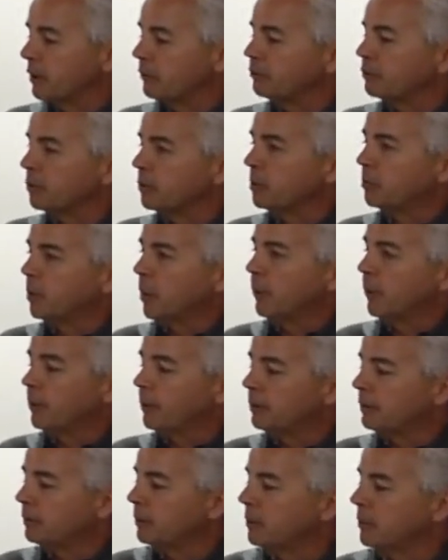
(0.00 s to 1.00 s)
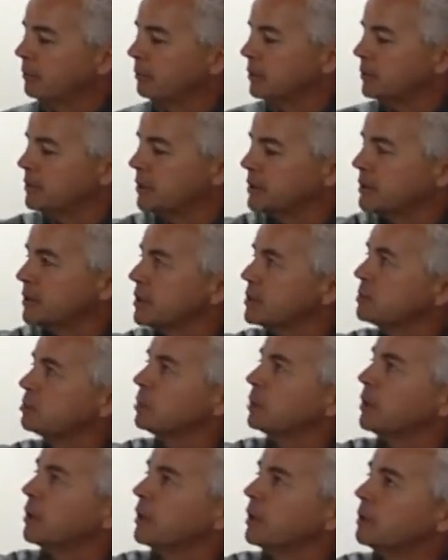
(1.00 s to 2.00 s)
Florida Power, or it says
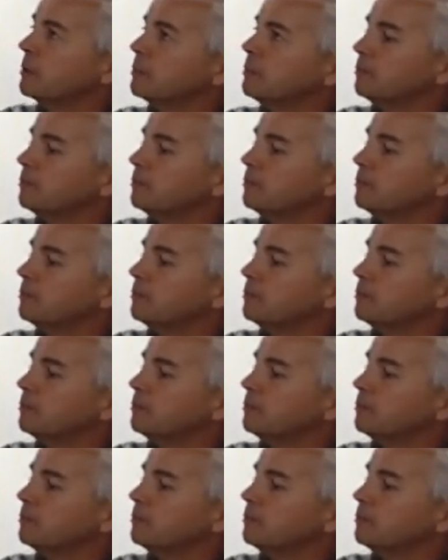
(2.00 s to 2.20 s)
SPR